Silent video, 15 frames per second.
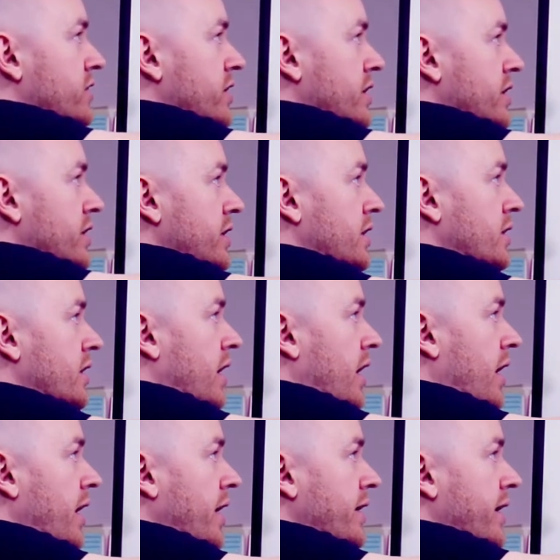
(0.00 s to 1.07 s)
the
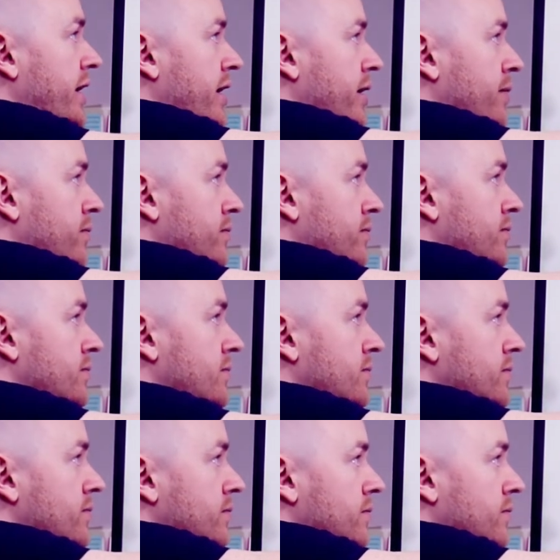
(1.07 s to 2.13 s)
I am,
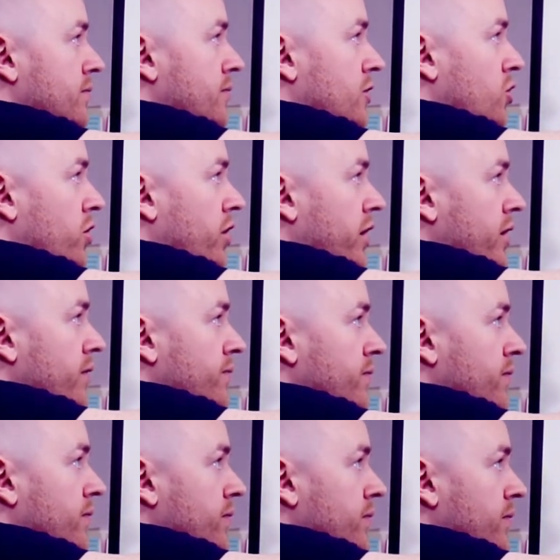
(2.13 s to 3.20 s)
okay?
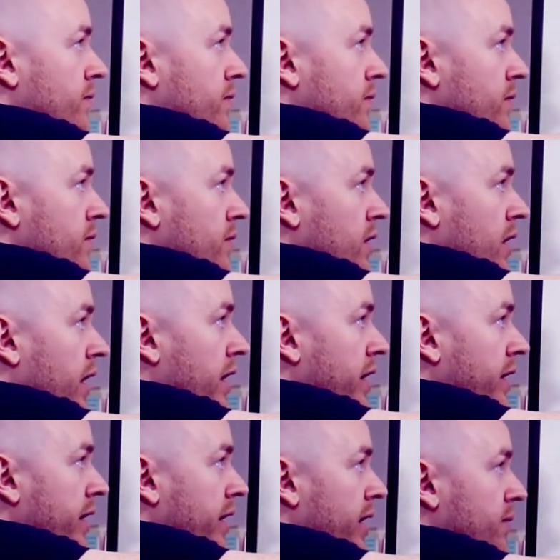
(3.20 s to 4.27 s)

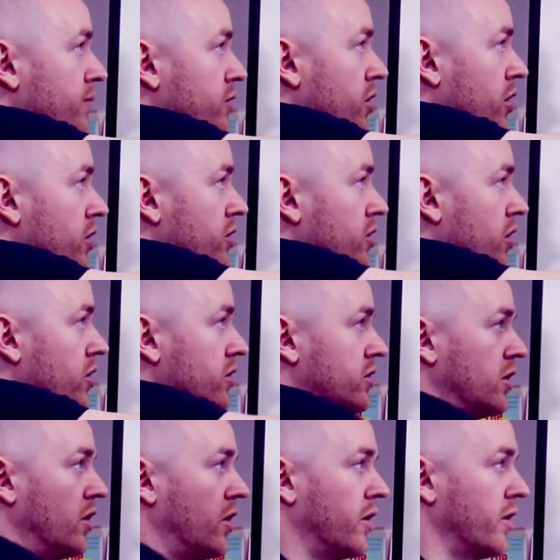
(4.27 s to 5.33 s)
I am dot, dot,
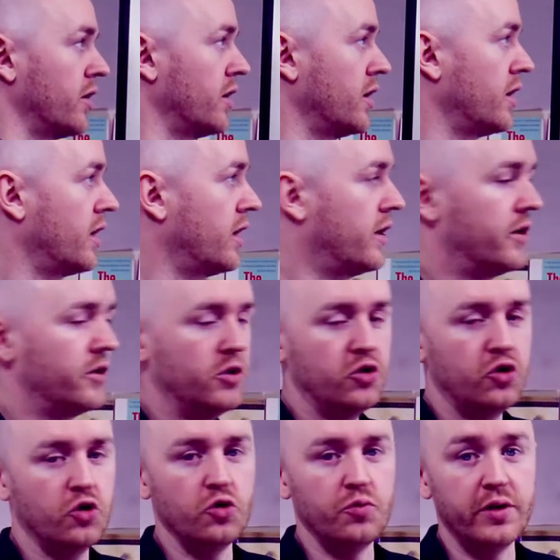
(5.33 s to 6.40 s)
dot.
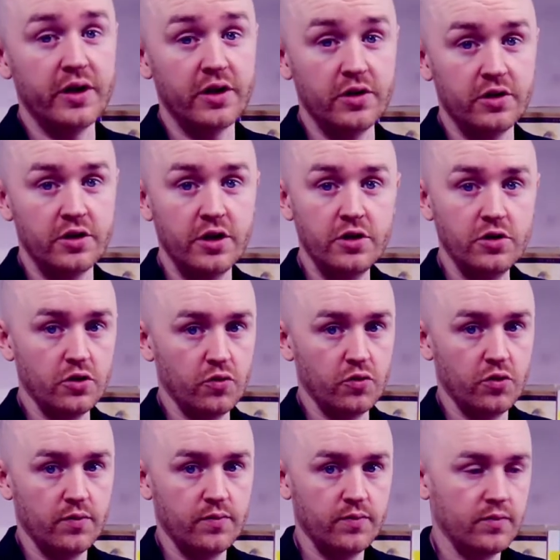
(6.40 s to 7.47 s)
To be
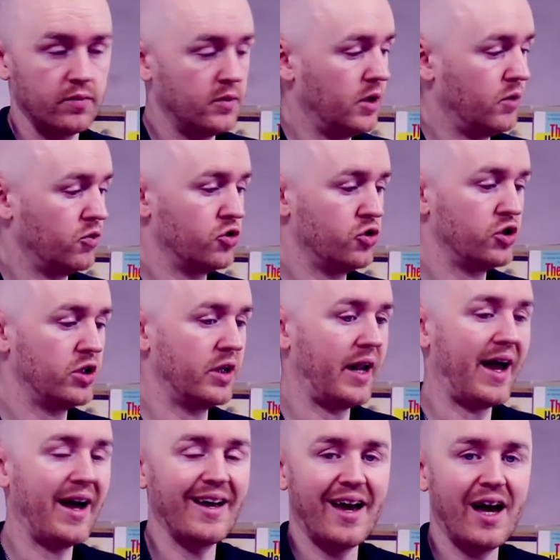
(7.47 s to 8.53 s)
continued. Now we're just an
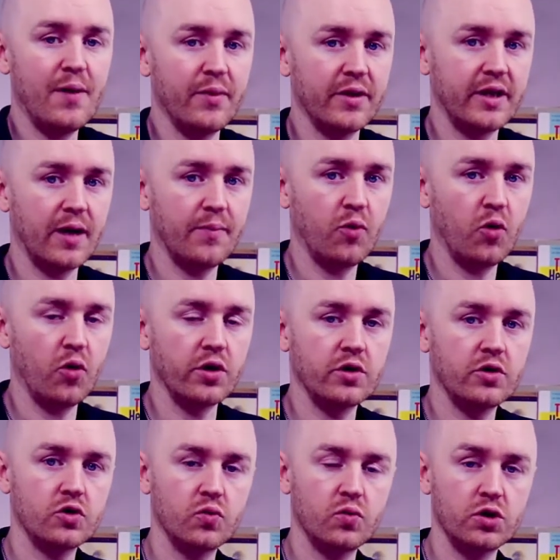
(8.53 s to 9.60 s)
I am at that point,
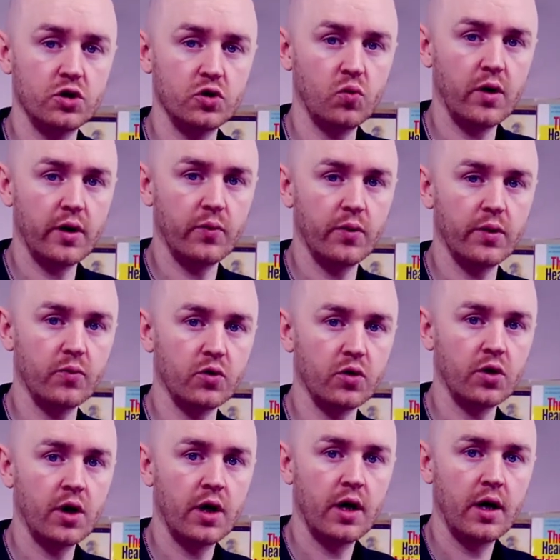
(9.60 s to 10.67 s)
so which is why when we're